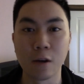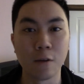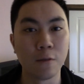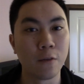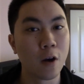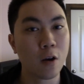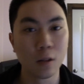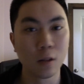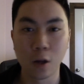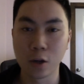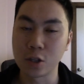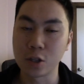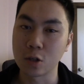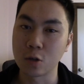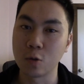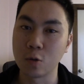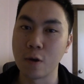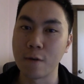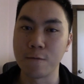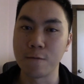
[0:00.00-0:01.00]
They were very
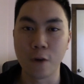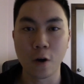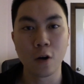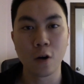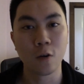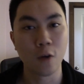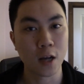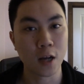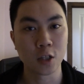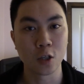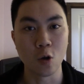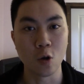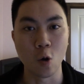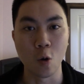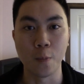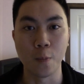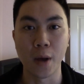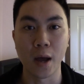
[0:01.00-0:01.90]
logical and very rational,